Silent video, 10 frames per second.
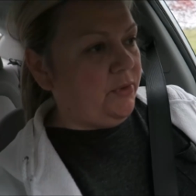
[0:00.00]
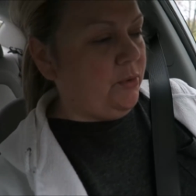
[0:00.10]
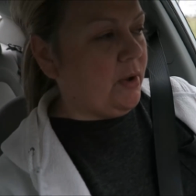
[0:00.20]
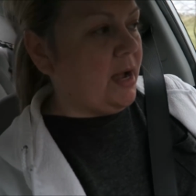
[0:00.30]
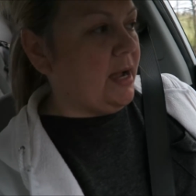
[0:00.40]
it
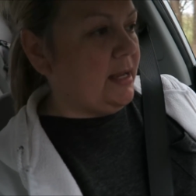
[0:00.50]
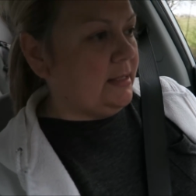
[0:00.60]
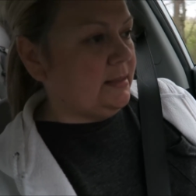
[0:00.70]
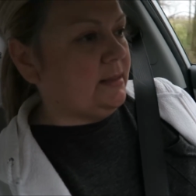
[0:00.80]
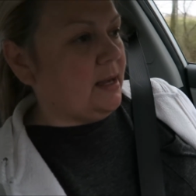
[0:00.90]
with you
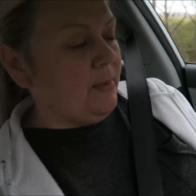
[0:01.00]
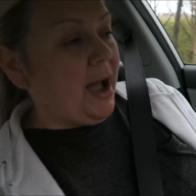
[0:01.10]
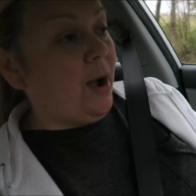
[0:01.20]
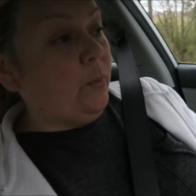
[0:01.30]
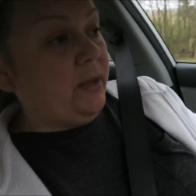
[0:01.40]
guys um,
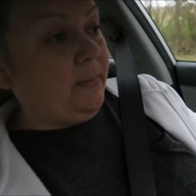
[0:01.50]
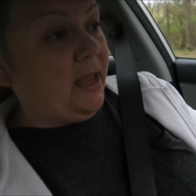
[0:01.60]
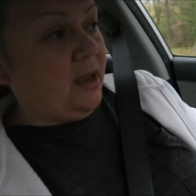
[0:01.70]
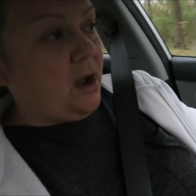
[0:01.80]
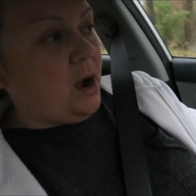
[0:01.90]
how we
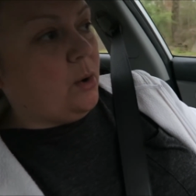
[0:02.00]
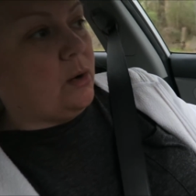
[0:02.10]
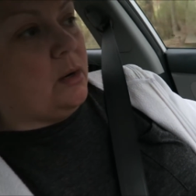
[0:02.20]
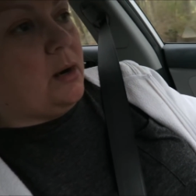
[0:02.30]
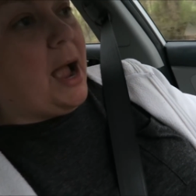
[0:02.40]
make
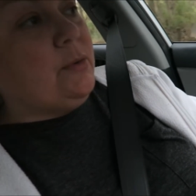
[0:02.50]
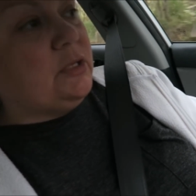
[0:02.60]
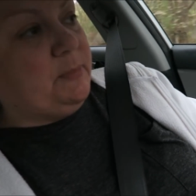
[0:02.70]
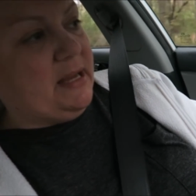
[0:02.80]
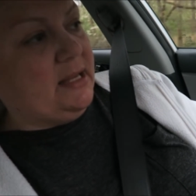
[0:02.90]
our
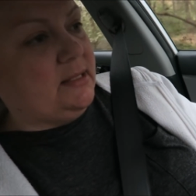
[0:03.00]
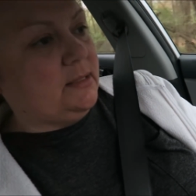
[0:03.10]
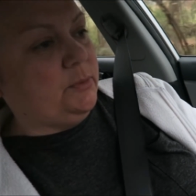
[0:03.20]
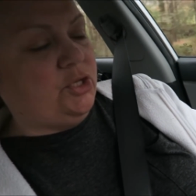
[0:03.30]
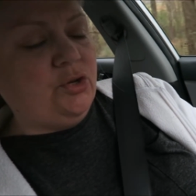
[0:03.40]
house
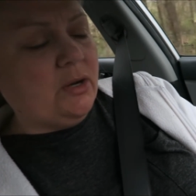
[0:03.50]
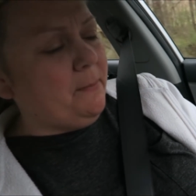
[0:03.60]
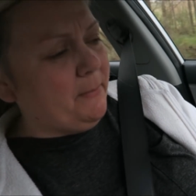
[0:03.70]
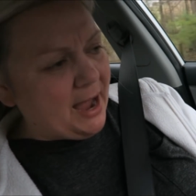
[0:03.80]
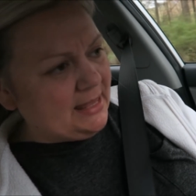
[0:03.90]
beads, which you
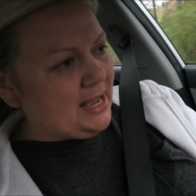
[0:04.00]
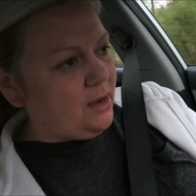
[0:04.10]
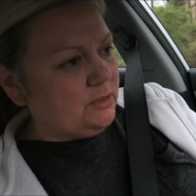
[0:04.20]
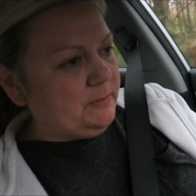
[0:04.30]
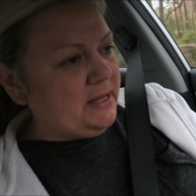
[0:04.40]
can buy the
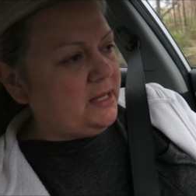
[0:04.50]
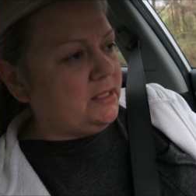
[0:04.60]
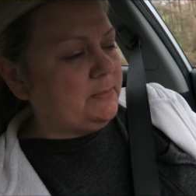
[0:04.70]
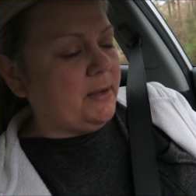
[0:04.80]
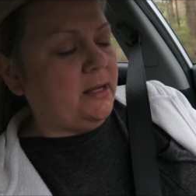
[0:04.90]
house
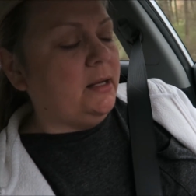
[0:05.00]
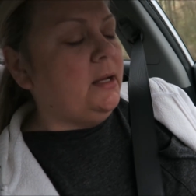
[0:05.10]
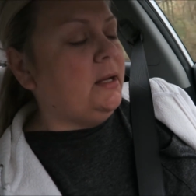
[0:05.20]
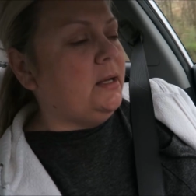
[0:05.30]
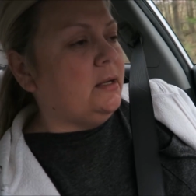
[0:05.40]
beads, but
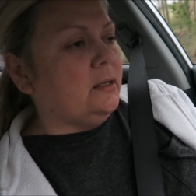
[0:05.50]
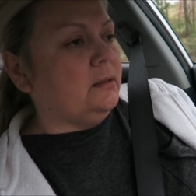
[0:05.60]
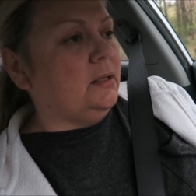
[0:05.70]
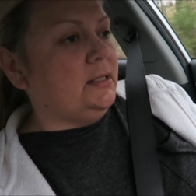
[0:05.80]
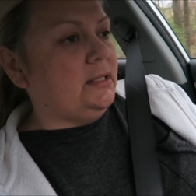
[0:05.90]

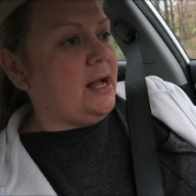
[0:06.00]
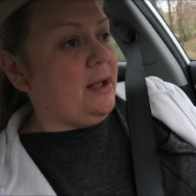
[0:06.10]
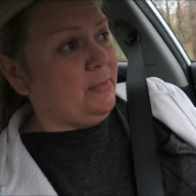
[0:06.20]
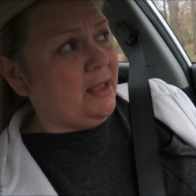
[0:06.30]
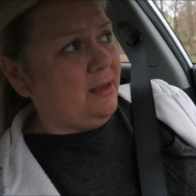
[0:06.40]
London,
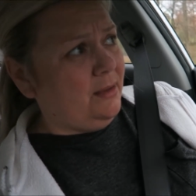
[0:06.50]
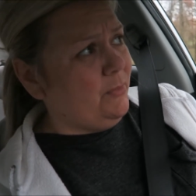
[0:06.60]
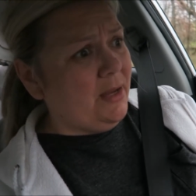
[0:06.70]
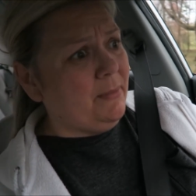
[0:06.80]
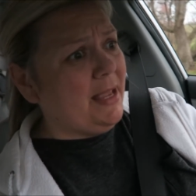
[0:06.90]
I'm like,
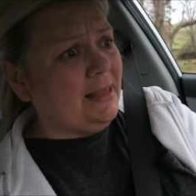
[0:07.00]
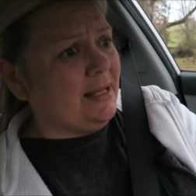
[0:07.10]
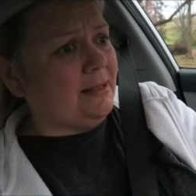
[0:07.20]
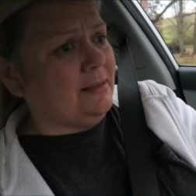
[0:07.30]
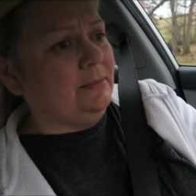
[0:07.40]
we can make these.